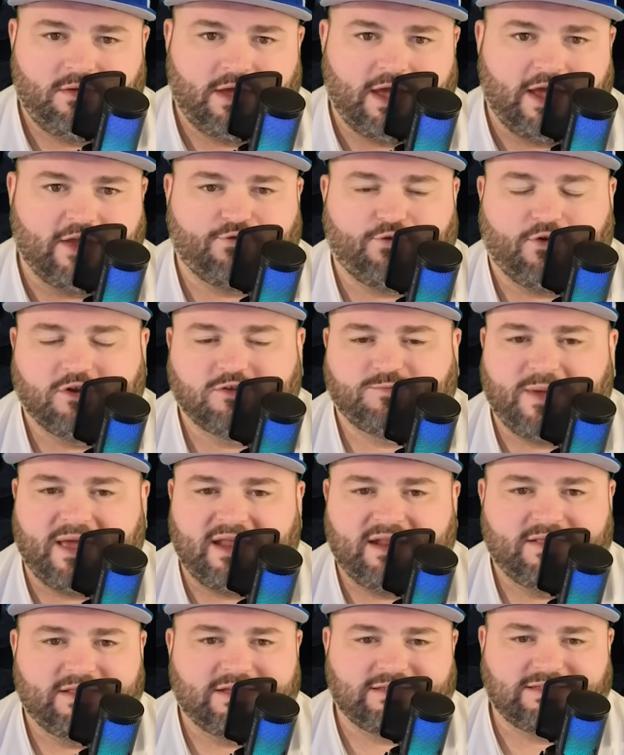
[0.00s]
As far as
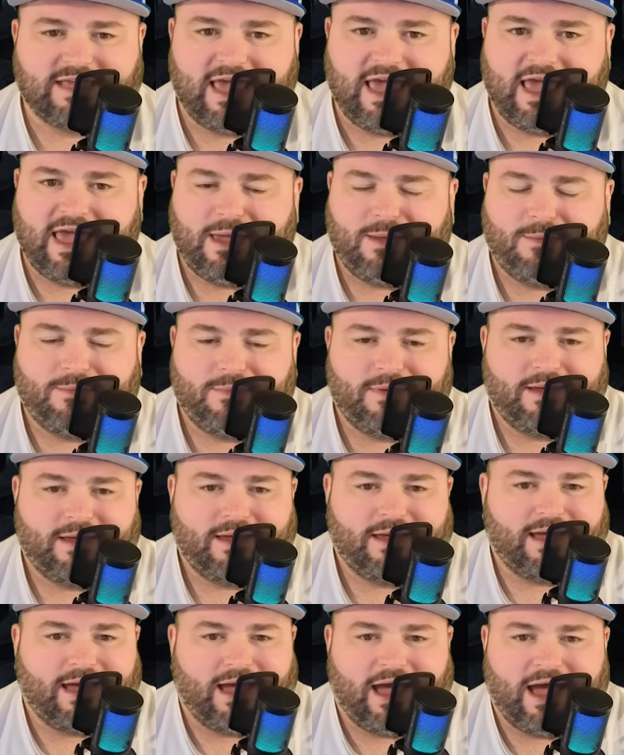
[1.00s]
betting this game,
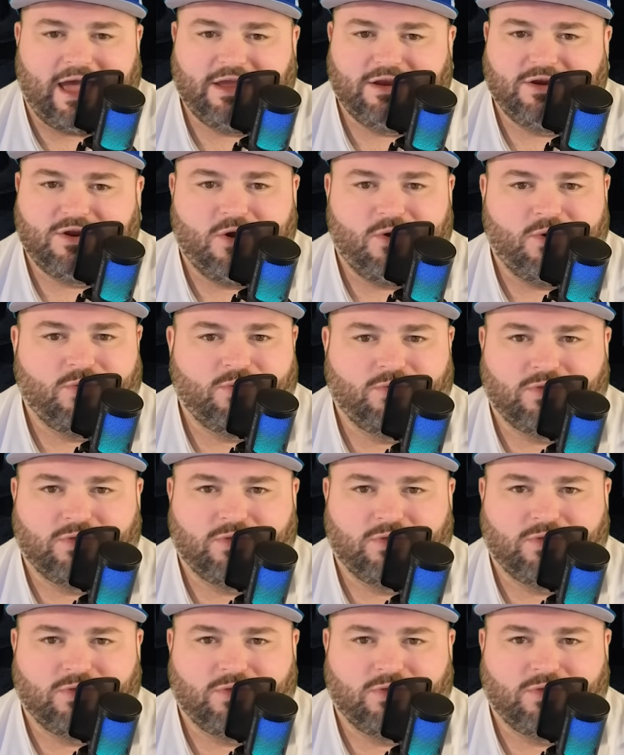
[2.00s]
I know